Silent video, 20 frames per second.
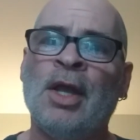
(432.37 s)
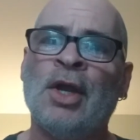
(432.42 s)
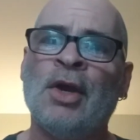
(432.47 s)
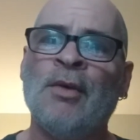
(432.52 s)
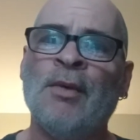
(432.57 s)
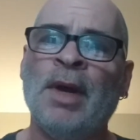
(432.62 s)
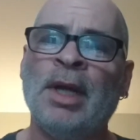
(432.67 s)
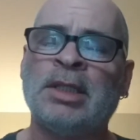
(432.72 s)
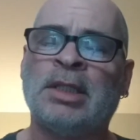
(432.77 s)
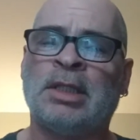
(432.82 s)

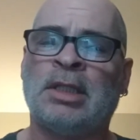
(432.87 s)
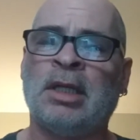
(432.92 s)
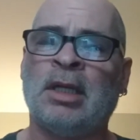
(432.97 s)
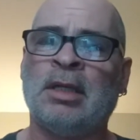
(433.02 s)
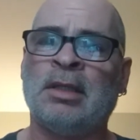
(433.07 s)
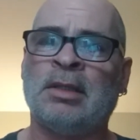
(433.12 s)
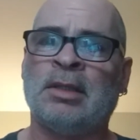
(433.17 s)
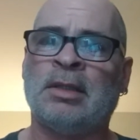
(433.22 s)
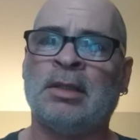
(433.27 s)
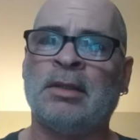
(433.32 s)
your
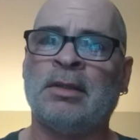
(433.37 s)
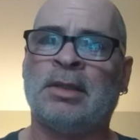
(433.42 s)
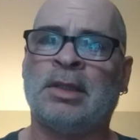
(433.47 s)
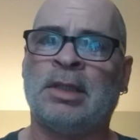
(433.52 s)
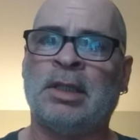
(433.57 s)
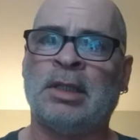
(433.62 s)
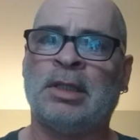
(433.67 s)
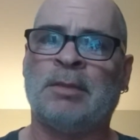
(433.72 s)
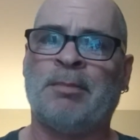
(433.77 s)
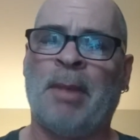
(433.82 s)
insulin
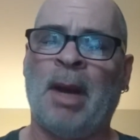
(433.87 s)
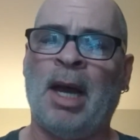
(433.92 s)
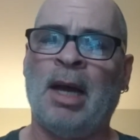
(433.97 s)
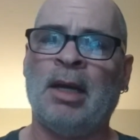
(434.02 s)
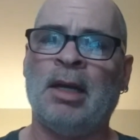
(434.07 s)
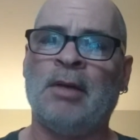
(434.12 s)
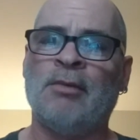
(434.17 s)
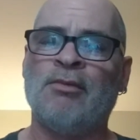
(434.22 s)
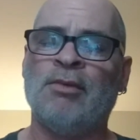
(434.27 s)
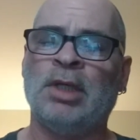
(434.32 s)

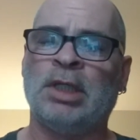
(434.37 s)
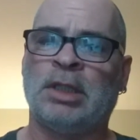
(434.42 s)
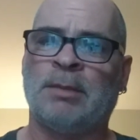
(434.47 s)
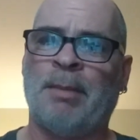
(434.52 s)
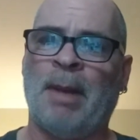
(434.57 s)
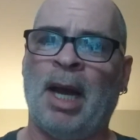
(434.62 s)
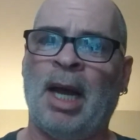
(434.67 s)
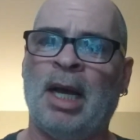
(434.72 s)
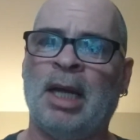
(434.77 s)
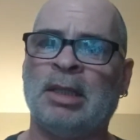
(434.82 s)

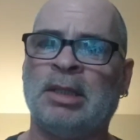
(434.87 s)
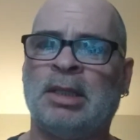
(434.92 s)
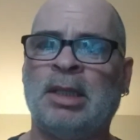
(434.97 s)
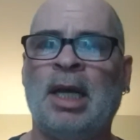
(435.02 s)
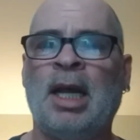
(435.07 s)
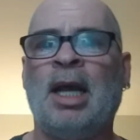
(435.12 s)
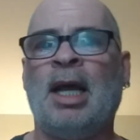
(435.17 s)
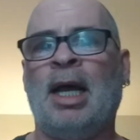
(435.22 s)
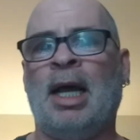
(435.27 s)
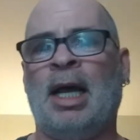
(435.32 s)
response
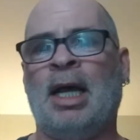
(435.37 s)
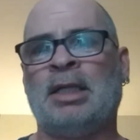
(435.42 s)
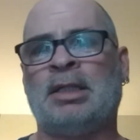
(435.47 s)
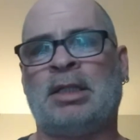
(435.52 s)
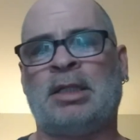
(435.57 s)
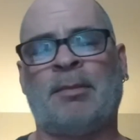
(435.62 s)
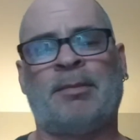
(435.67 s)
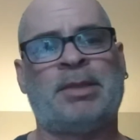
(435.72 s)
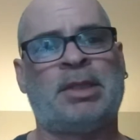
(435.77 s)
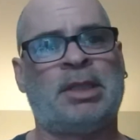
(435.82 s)
has
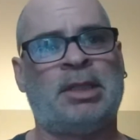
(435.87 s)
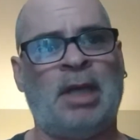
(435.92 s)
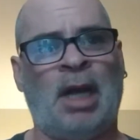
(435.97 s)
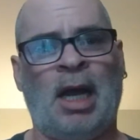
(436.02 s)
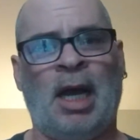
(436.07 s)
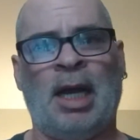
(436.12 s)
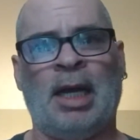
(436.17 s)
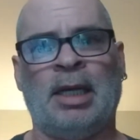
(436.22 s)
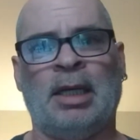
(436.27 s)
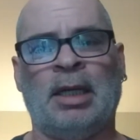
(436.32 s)

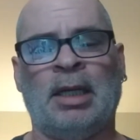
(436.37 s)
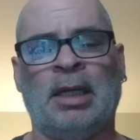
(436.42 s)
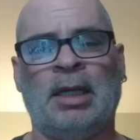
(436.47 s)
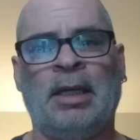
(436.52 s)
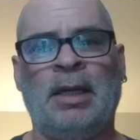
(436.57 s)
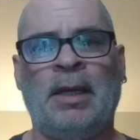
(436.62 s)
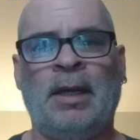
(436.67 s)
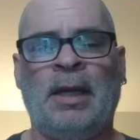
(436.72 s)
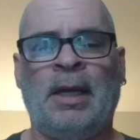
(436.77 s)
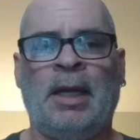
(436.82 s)
subsided.
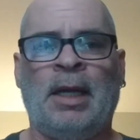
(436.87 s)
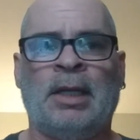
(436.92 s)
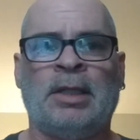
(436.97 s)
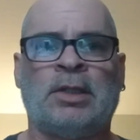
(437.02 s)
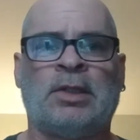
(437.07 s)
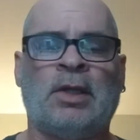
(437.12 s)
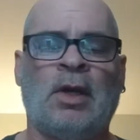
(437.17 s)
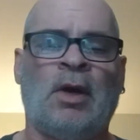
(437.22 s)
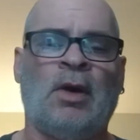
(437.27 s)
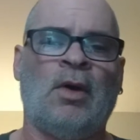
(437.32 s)

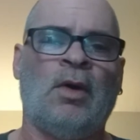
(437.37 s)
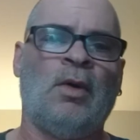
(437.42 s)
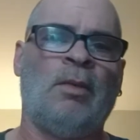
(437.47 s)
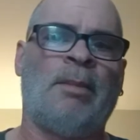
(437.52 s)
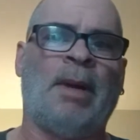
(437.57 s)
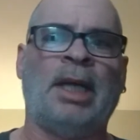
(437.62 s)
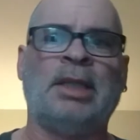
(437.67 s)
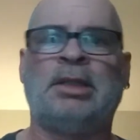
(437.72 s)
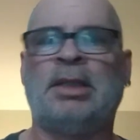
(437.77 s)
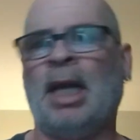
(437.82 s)
So
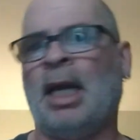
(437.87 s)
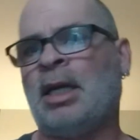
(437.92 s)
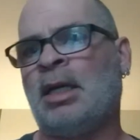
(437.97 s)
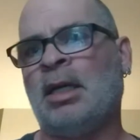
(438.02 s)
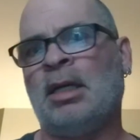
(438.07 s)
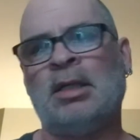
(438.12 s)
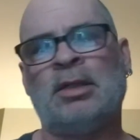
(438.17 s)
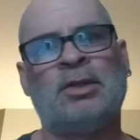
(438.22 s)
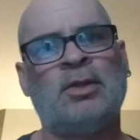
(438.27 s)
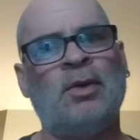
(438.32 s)
by
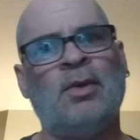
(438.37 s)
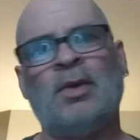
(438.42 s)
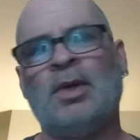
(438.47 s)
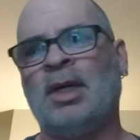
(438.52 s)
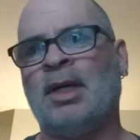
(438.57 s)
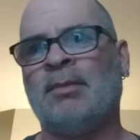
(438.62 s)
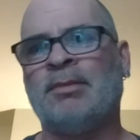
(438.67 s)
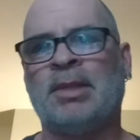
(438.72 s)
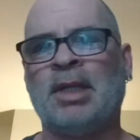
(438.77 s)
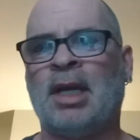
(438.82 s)
taking the two of
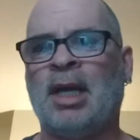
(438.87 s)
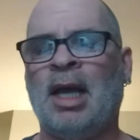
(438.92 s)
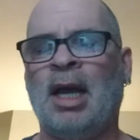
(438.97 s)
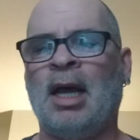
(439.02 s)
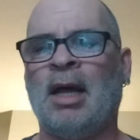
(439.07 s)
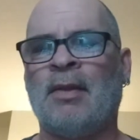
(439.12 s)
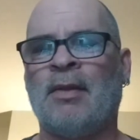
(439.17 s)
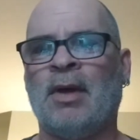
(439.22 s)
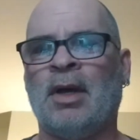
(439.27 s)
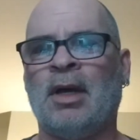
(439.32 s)
them
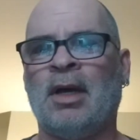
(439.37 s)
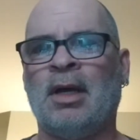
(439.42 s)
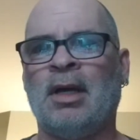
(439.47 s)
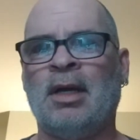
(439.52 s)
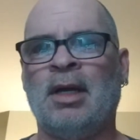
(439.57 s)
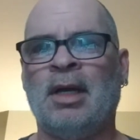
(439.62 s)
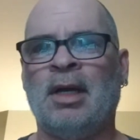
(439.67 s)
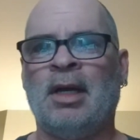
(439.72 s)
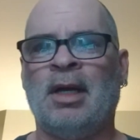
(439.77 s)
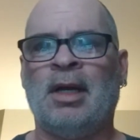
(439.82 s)

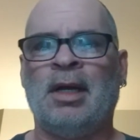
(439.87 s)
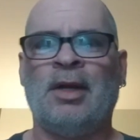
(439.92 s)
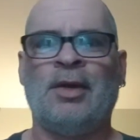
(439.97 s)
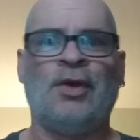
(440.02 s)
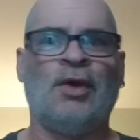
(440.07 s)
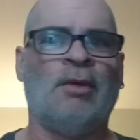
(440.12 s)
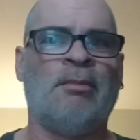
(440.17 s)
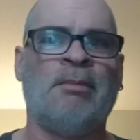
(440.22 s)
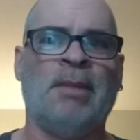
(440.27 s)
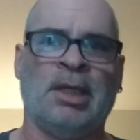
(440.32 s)
together,
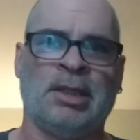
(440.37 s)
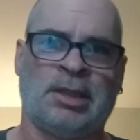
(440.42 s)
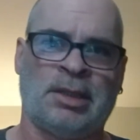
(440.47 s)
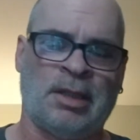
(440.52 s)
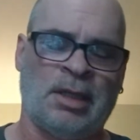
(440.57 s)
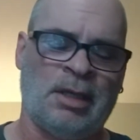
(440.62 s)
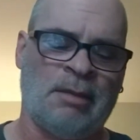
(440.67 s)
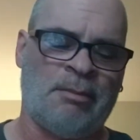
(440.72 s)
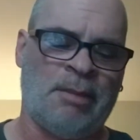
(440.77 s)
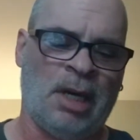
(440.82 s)
you're
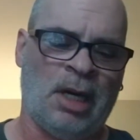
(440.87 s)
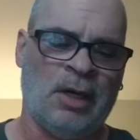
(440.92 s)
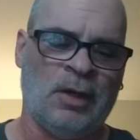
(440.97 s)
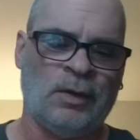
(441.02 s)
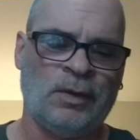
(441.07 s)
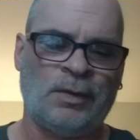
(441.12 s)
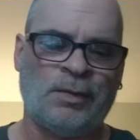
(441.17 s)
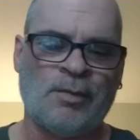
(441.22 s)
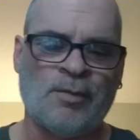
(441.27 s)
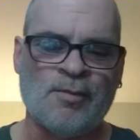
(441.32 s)
missing the
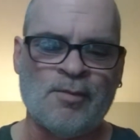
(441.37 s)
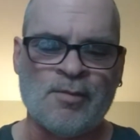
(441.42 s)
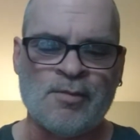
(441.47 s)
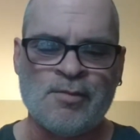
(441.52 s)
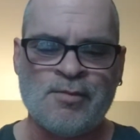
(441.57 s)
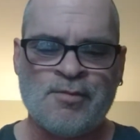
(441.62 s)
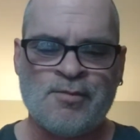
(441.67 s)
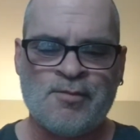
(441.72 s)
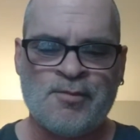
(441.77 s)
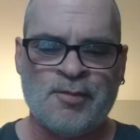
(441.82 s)
boat.
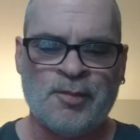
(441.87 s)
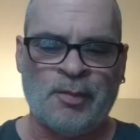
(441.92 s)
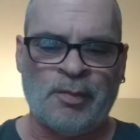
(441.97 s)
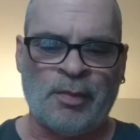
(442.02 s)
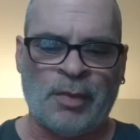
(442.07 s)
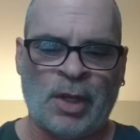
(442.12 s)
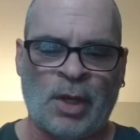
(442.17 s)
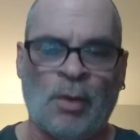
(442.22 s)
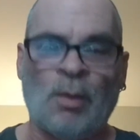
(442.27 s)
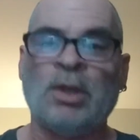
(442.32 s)

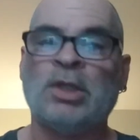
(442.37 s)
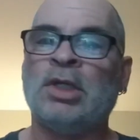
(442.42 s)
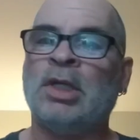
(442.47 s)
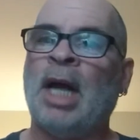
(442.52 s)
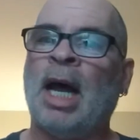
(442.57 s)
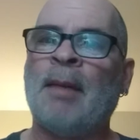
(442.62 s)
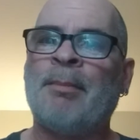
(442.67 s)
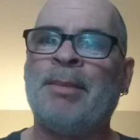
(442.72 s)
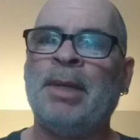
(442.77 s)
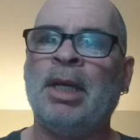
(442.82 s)
What you're
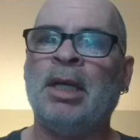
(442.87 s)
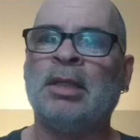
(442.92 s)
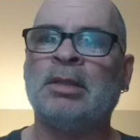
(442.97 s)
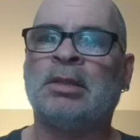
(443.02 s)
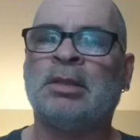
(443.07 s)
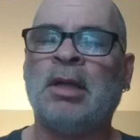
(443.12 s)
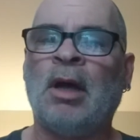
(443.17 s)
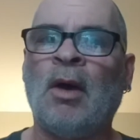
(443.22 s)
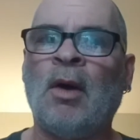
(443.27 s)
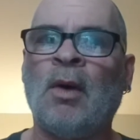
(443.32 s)
not
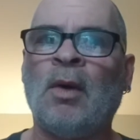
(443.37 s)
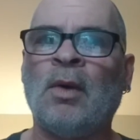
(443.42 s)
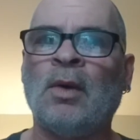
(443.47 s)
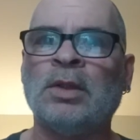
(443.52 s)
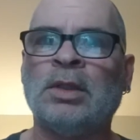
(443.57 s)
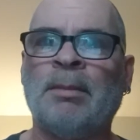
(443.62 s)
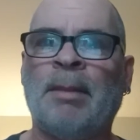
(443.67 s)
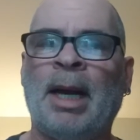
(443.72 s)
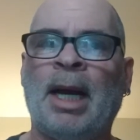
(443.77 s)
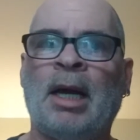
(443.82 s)
being
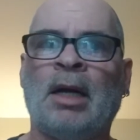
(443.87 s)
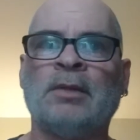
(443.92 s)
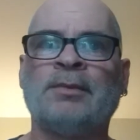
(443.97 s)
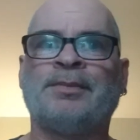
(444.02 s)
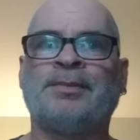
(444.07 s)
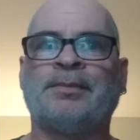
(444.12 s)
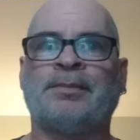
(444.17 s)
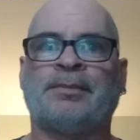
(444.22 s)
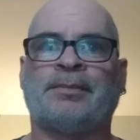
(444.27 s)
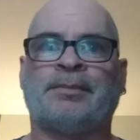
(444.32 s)
told about